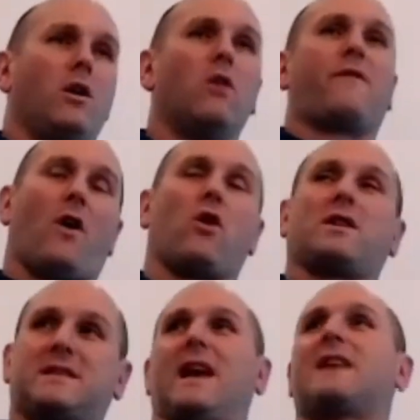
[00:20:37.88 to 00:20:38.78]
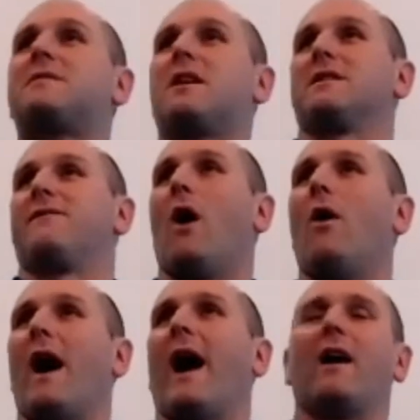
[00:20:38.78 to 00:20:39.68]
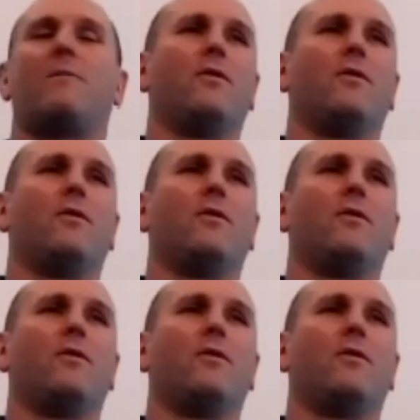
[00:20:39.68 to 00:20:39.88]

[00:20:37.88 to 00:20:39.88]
look 46 because of no hair,